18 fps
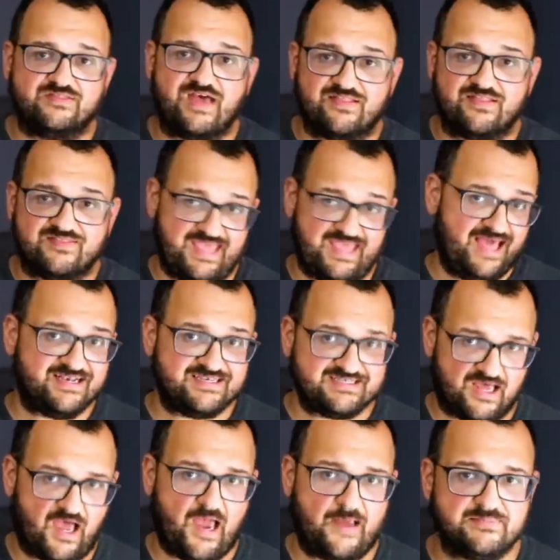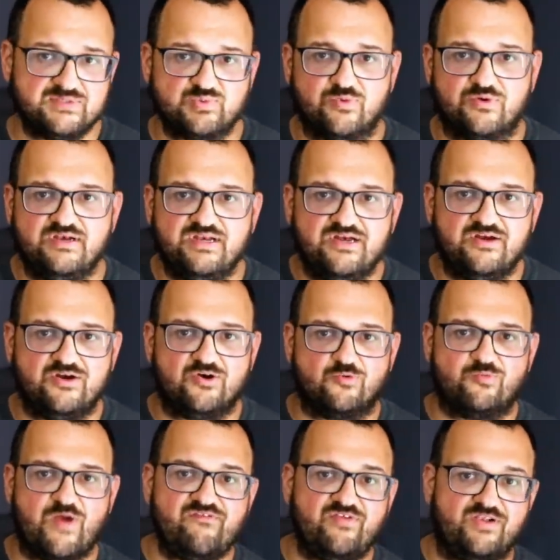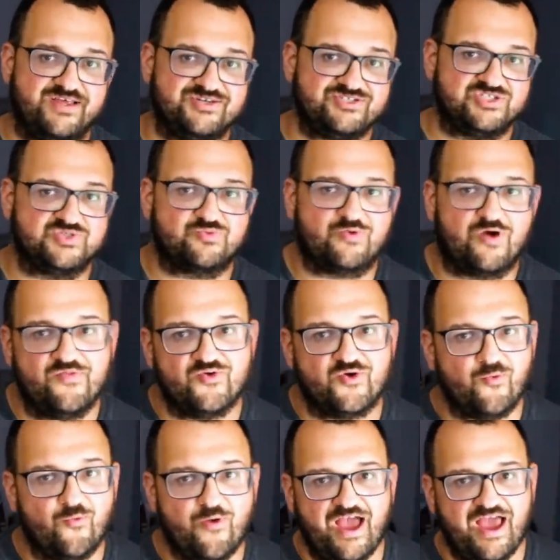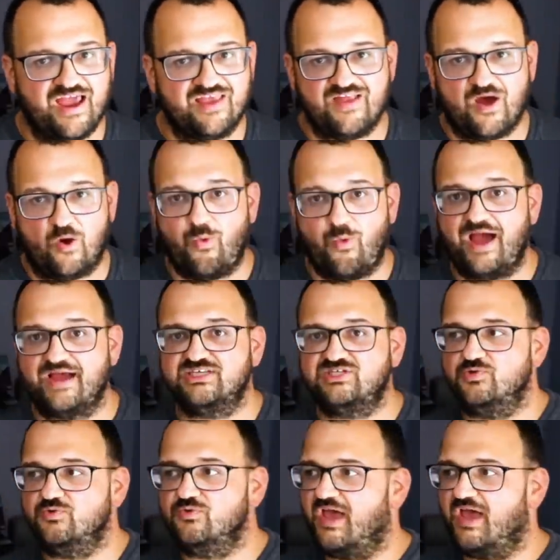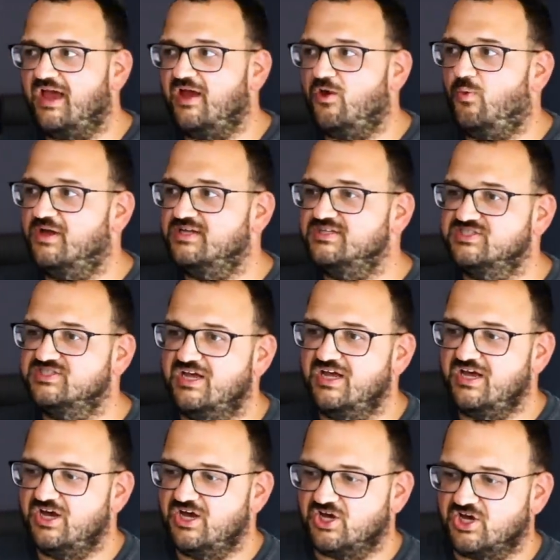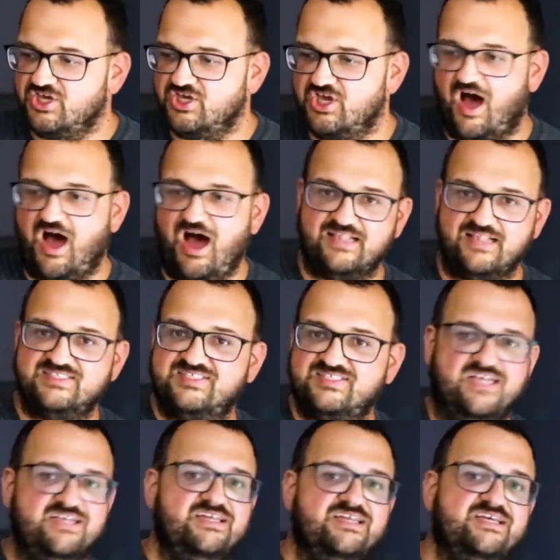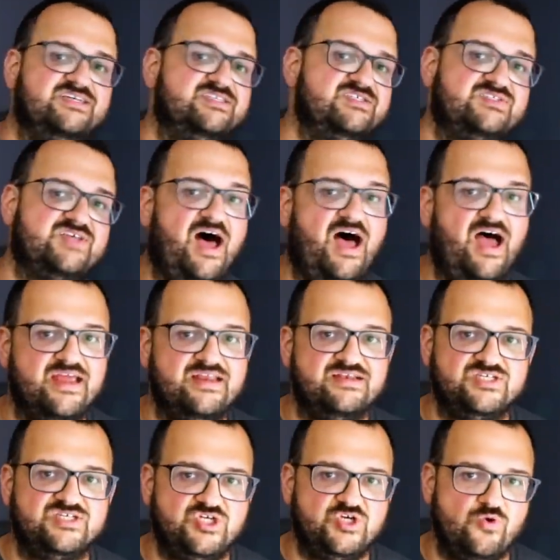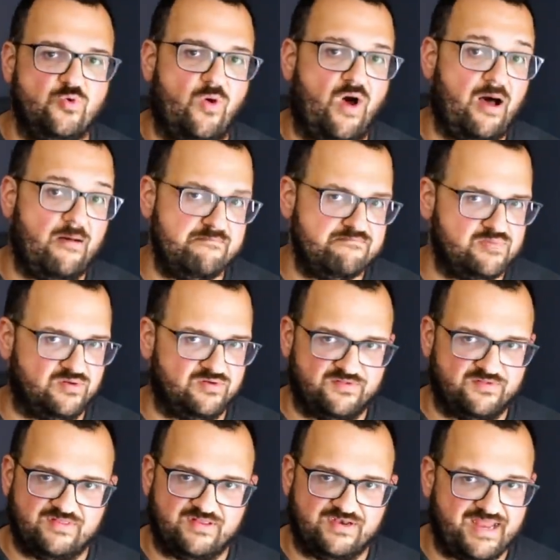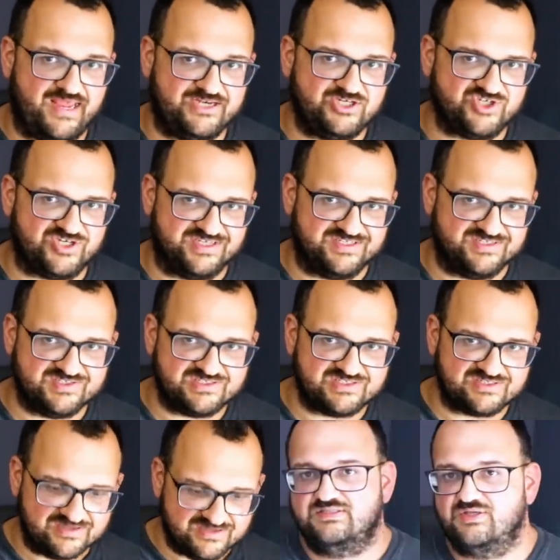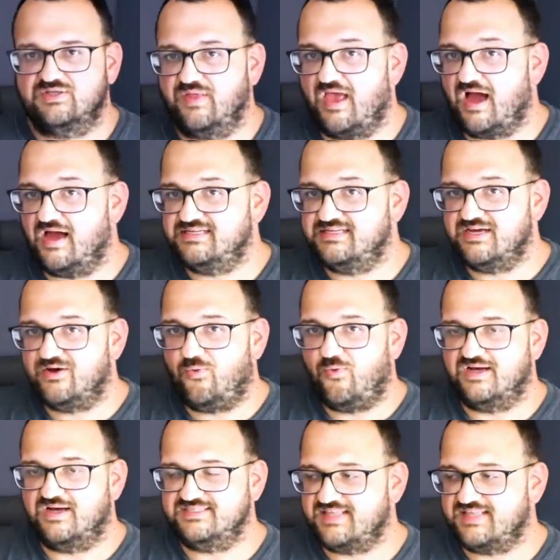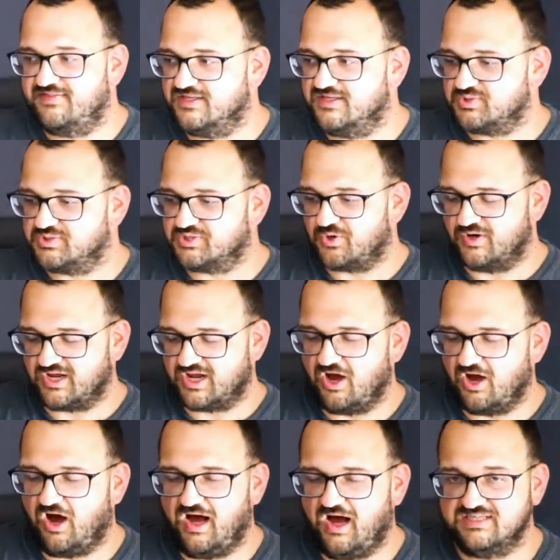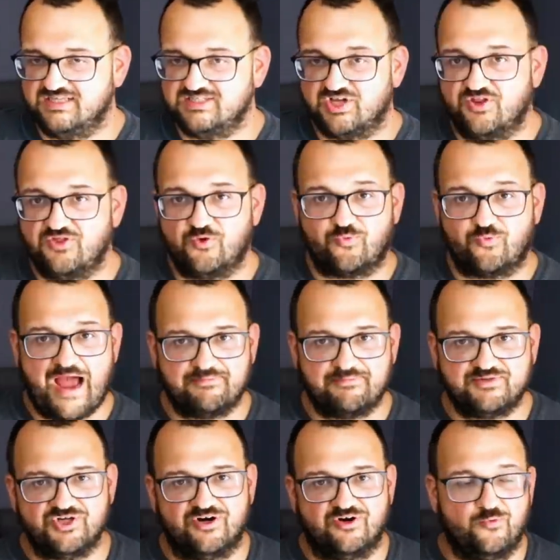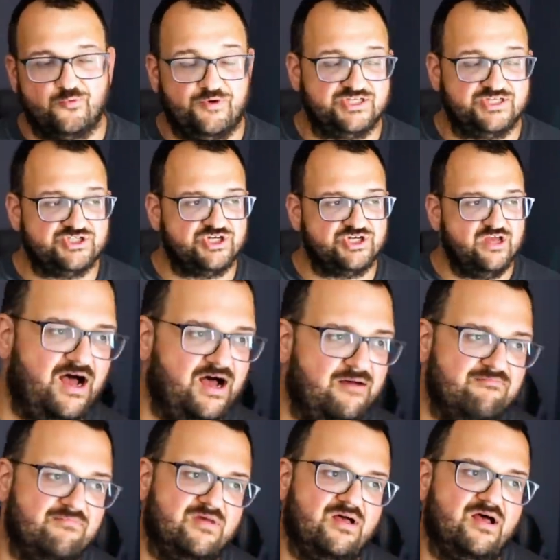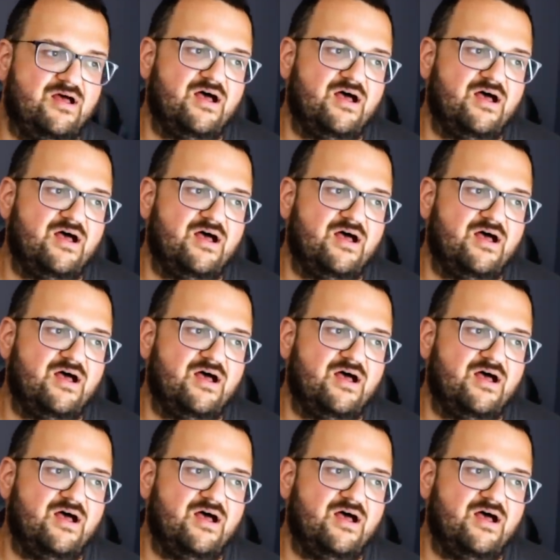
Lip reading: that the end times were near, revelations were on their way, and that Y2K was God sending a sign to humble the nations. So the idea was that this was going to cause the rapture, which I